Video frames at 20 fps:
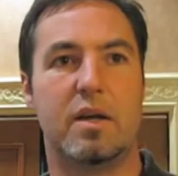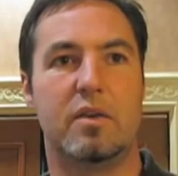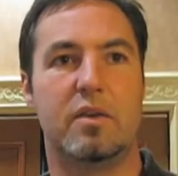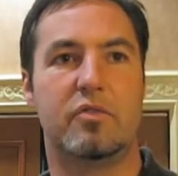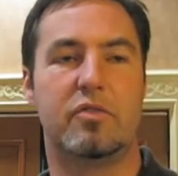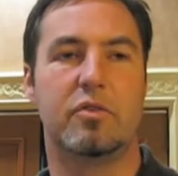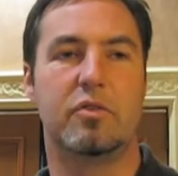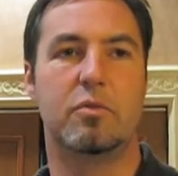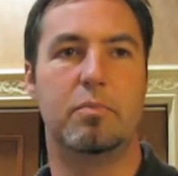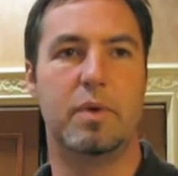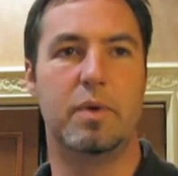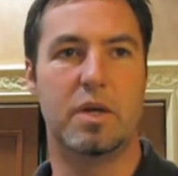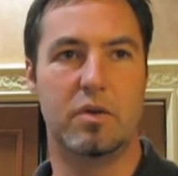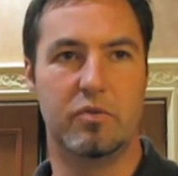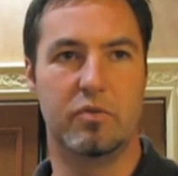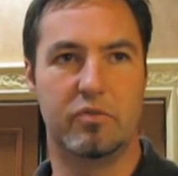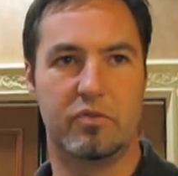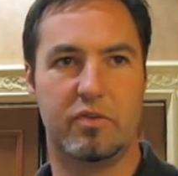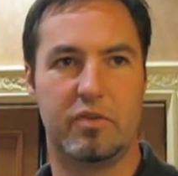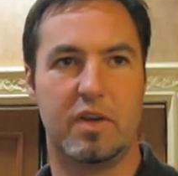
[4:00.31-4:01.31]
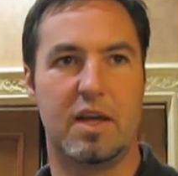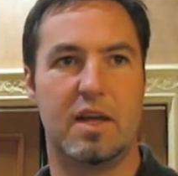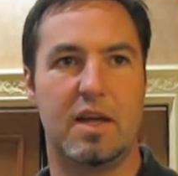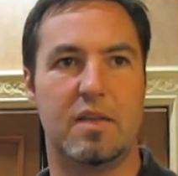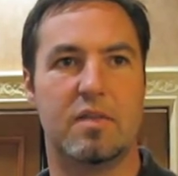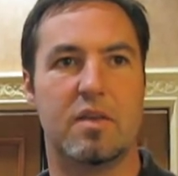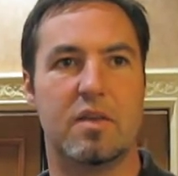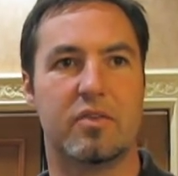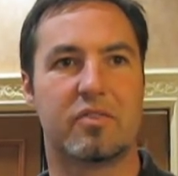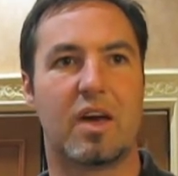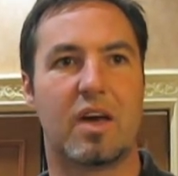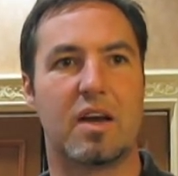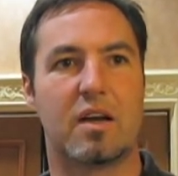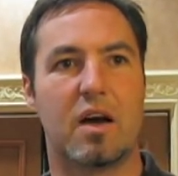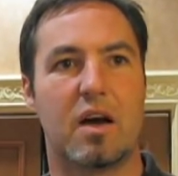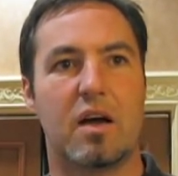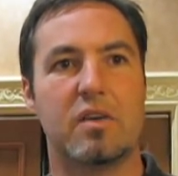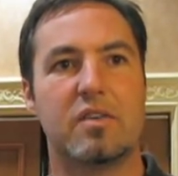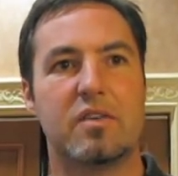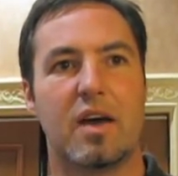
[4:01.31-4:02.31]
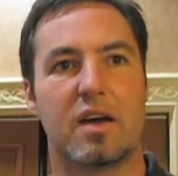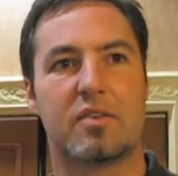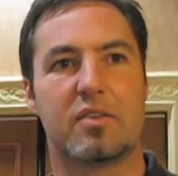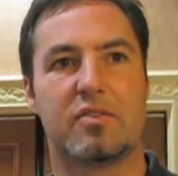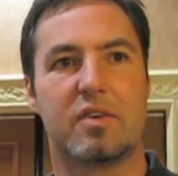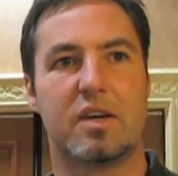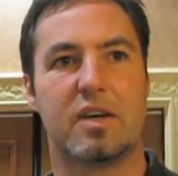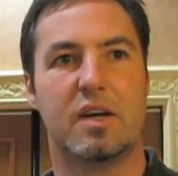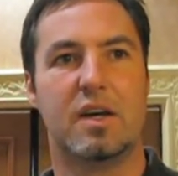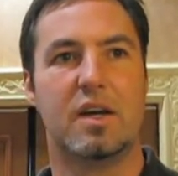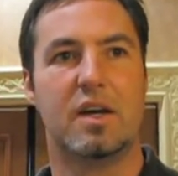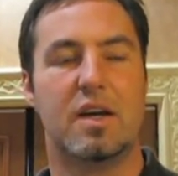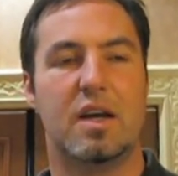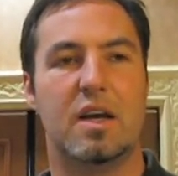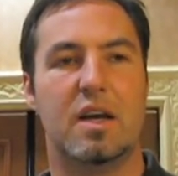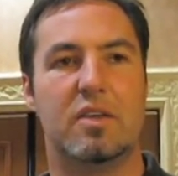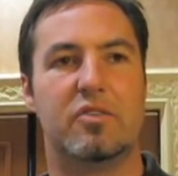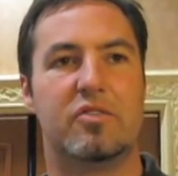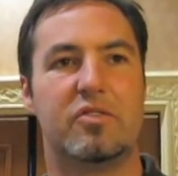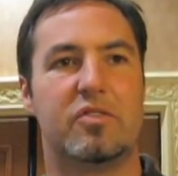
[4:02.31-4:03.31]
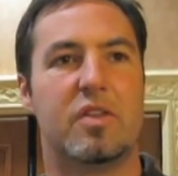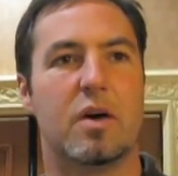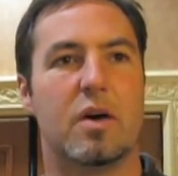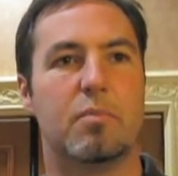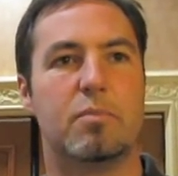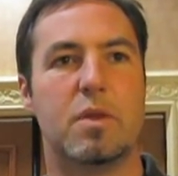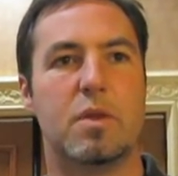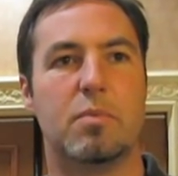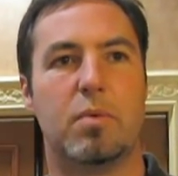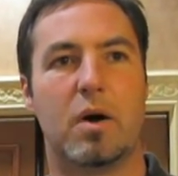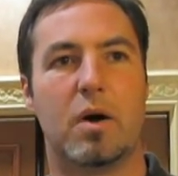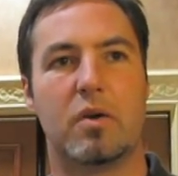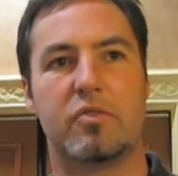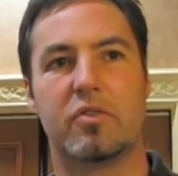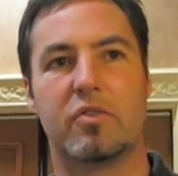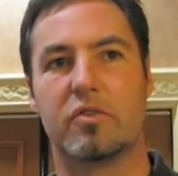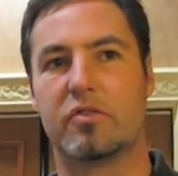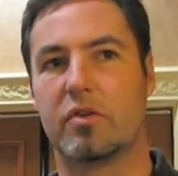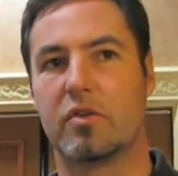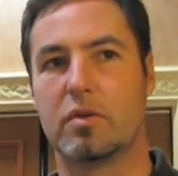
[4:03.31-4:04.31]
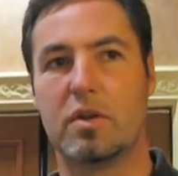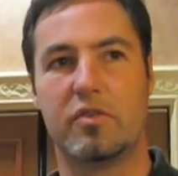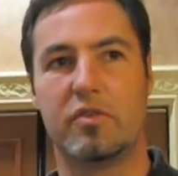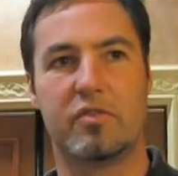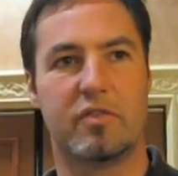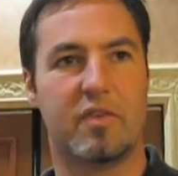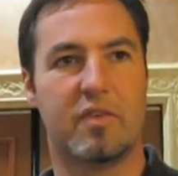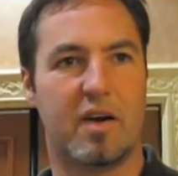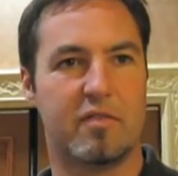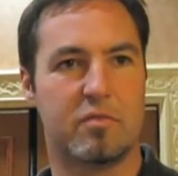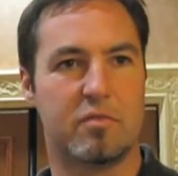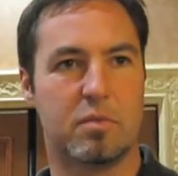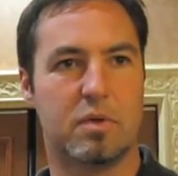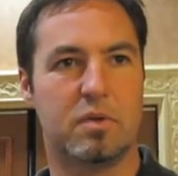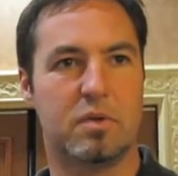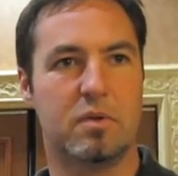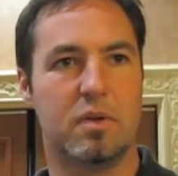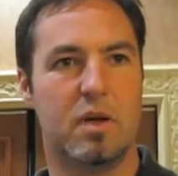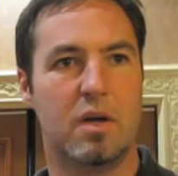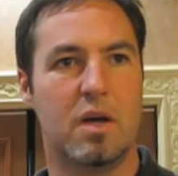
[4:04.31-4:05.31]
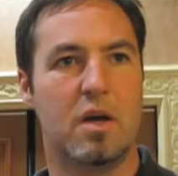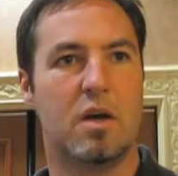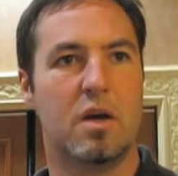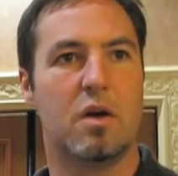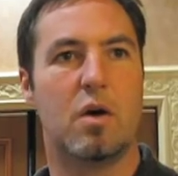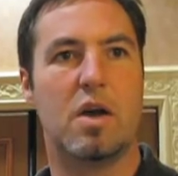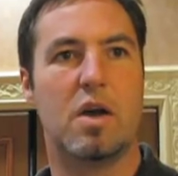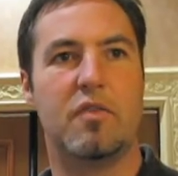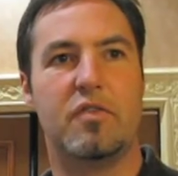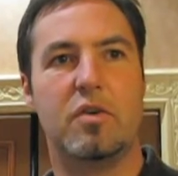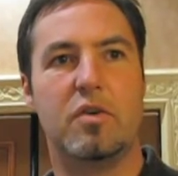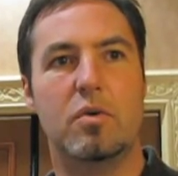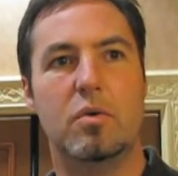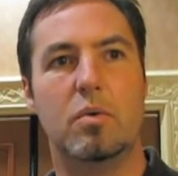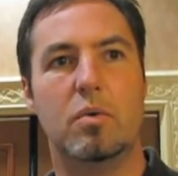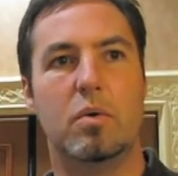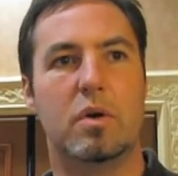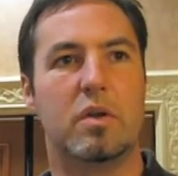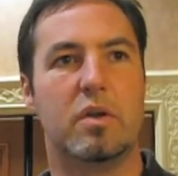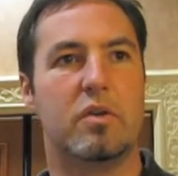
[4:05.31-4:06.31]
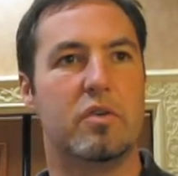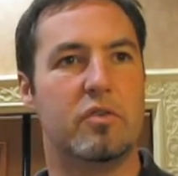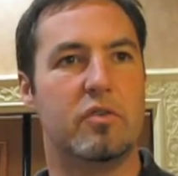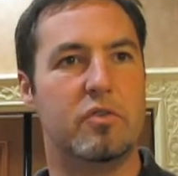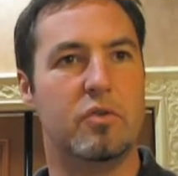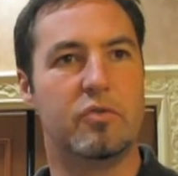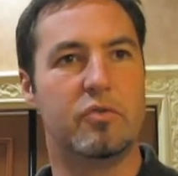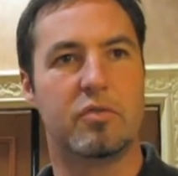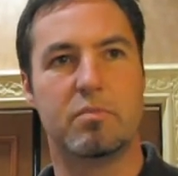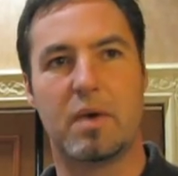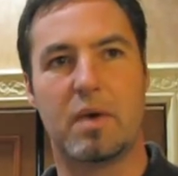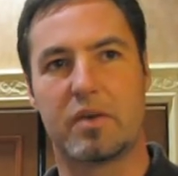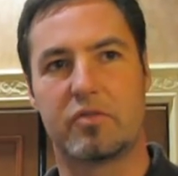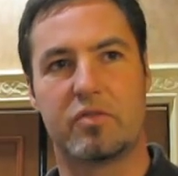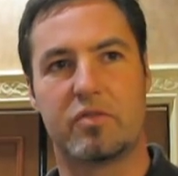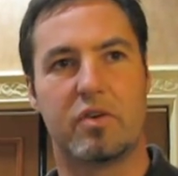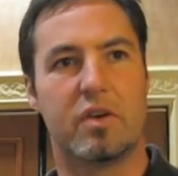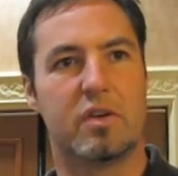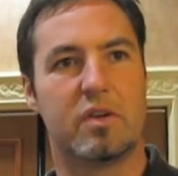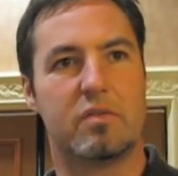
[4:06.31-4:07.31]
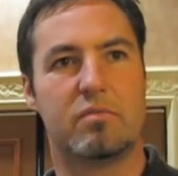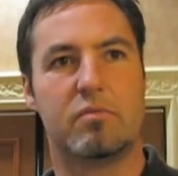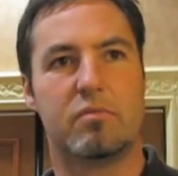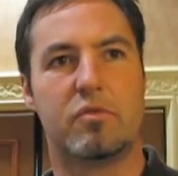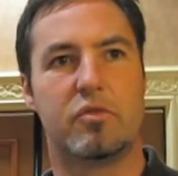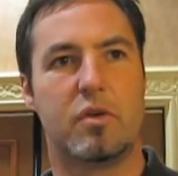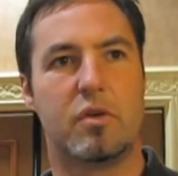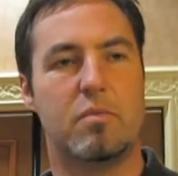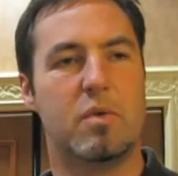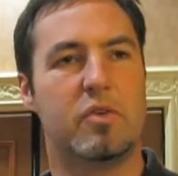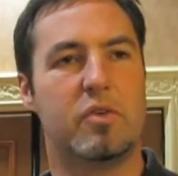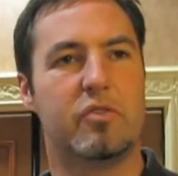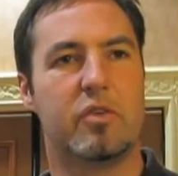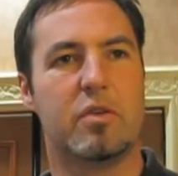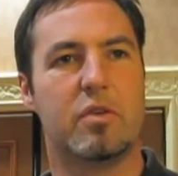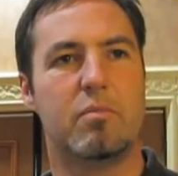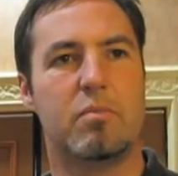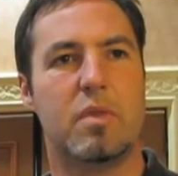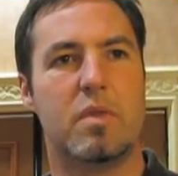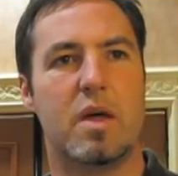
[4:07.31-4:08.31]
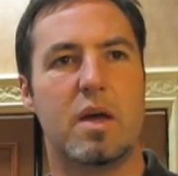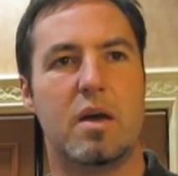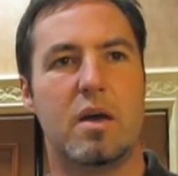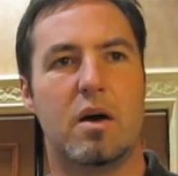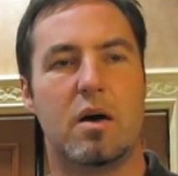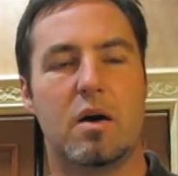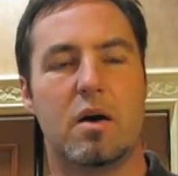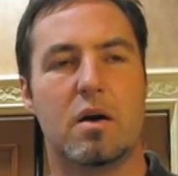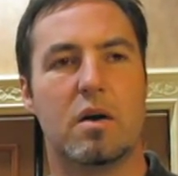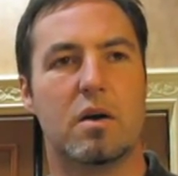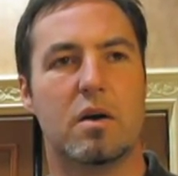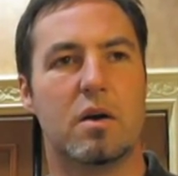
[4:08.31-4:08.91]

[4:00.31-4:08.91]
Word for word: to be used in this kind of context. It's the the parts are certainly survivable. If you do some extra treatment to them. They are